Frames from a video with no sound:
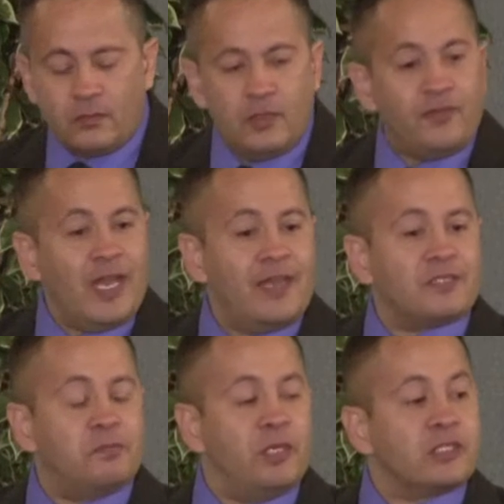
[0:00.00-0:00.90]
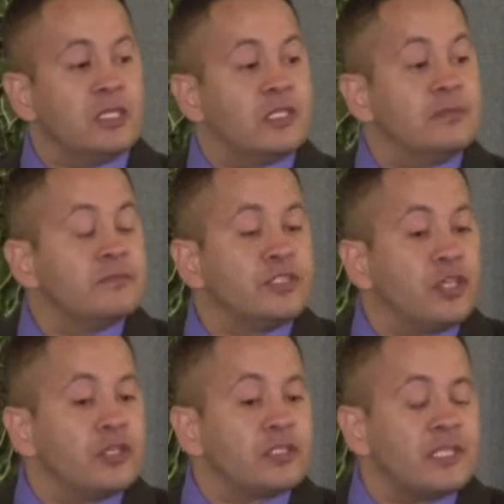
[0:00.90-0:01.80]
you guys built a
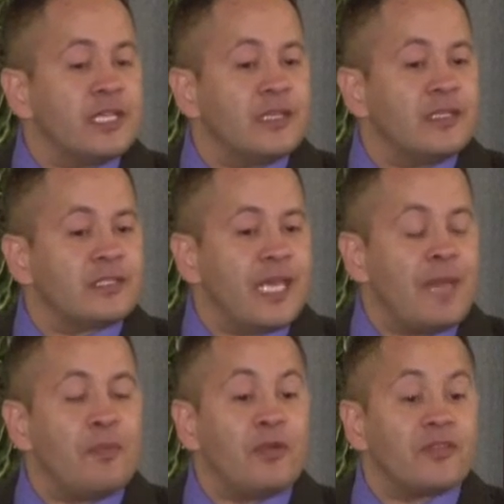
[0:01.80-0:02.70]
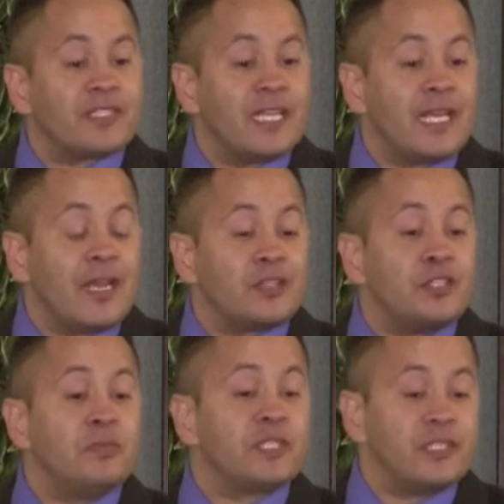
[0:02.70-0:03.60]
church that is capable of sending out
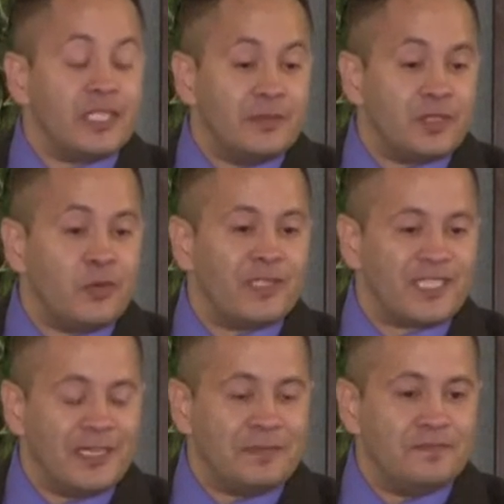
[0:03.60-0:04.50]
two mission teams at one time.